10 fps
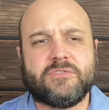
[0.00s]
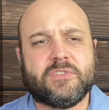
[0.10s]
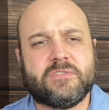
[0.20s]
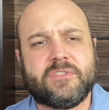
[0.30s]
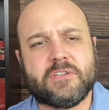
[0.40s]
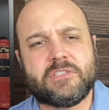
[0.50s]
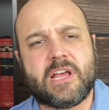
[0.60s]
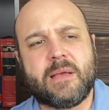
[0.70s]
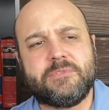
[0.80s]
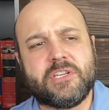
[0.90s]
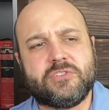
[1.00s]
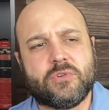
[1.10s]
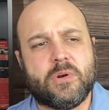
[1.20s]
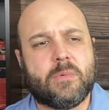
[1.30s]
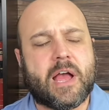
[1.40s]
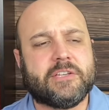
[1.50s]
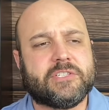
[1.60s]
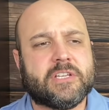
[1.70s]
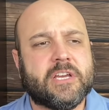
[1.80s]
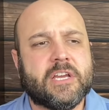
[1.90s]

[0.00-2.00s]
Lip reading: for the first time since her arrest.